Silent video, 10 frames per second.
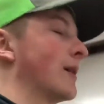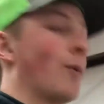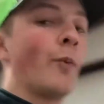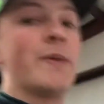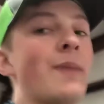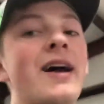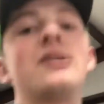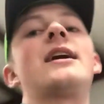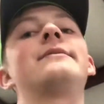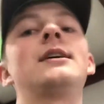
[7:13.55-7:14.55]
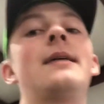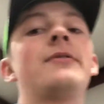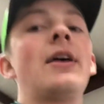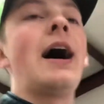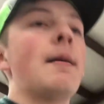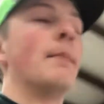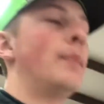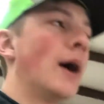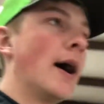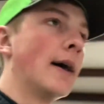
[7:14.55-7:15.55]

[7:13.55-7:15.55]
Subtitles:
We might not have time for that, but